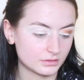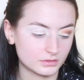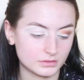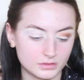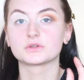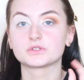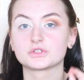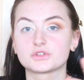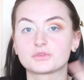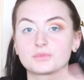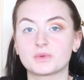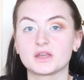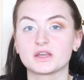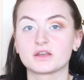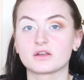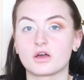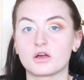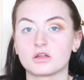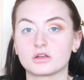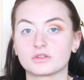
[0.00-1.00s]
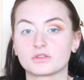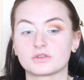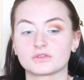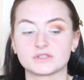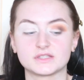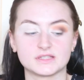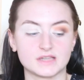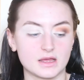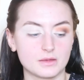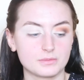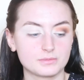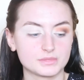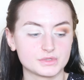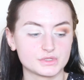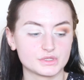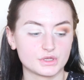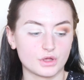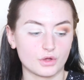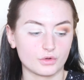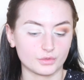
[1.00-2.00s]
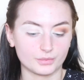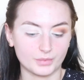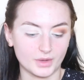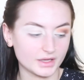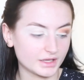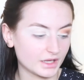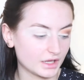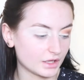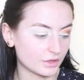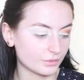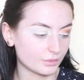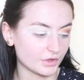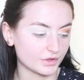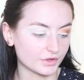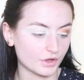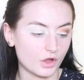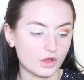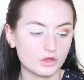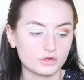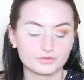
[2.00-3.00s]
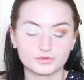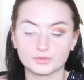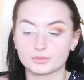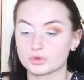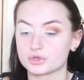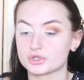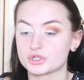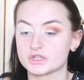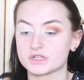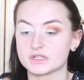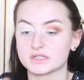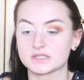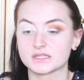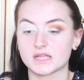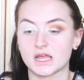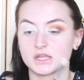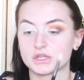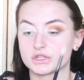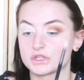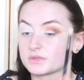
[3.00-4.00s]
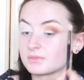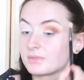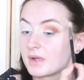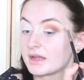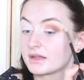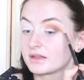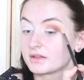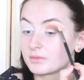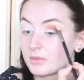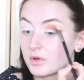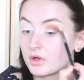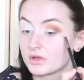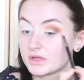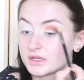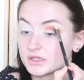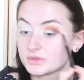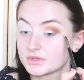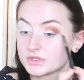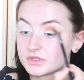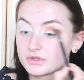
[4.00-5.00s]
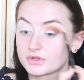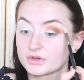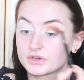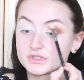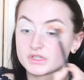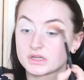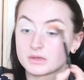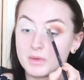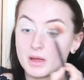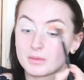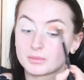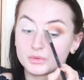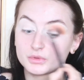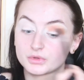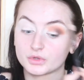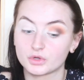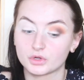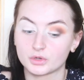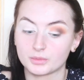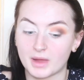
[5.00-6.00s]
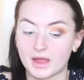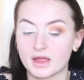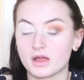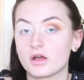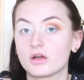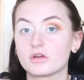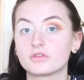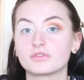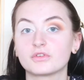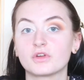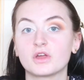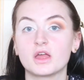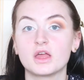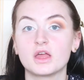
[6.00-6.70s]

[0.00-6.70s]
I just repeated all of those steps, going back in with all of the brushes and just blending them all into each other until I'm happy with the colour payoff.